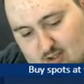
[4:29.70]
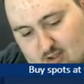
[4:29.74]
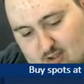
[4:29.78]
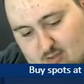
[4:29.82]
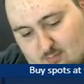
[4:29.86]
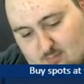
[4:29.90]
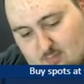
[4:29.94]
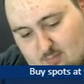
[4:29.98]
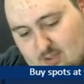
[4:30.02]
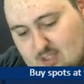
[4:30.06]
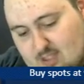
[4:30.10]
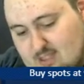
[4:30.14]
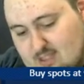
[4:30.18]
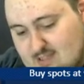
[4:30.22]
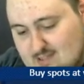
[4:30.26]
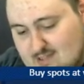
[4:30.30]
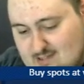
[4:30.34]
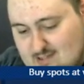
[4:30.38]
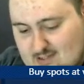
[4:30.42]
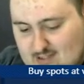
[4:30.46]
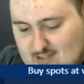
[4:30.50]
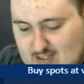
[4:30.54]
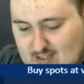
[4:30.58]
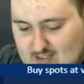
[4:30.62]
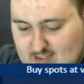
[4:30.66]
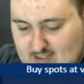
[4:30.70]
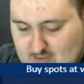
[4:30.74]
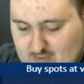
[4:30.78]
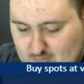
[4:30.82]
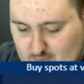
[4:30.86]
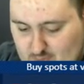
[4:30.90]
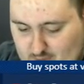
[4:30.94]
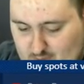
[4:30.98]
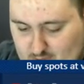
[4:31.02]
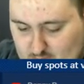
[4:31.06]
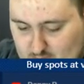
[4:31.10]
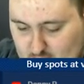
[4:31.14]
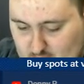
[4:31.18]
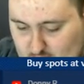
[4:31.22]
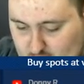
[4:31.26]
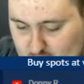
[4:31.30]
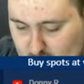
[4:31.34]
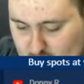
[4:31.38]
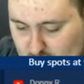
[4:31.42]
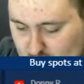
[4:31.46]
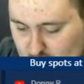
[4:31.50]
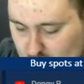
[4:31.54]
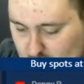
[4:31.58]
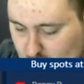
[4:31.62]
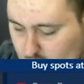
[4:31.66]
Good, but this isn't like his rookie or
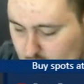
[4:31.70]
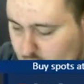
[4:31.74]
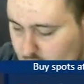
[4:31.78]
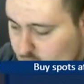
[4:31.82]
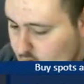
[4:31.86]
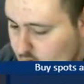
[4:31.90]
anything, right?